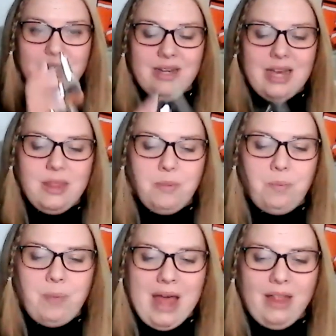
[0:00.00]
yeah, the
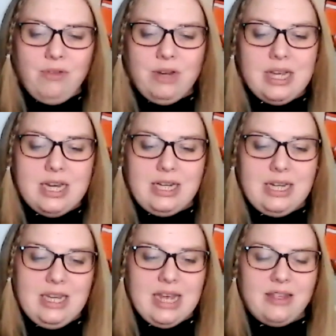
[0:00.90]
palate really
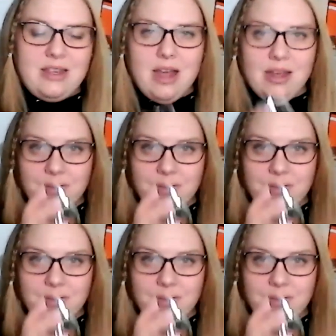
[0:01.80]
gets you.